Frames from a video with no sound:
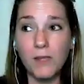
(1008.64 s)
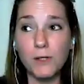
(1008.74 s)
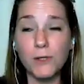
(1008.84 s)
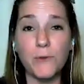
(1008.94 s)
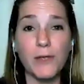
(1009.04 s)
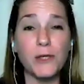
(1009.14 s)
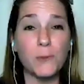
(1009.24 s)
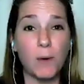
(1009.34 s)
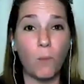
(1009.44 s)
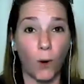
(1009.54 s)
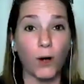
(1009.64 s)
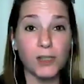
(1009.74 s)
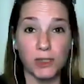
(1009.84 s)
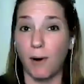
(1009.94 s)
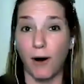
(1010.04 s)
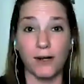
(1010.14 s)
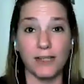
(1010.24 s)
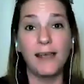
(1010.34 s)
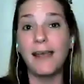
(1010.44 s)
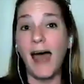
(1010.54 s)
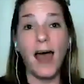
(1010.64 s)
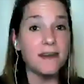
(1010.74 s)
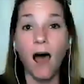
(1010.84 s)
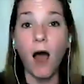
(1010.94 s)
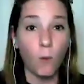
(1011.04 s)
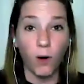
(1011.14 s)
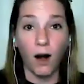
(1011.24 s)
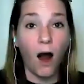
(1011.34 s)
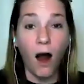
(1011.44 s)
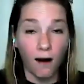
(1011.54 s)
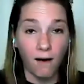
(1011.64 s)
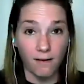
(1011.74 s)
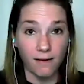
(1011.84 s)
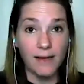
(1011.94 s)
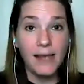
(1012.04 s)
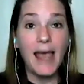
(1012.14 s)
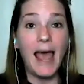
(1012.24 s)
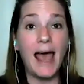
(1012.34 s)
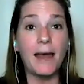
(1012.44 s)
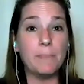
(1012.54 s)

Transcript: so that you can work smart and not work hard and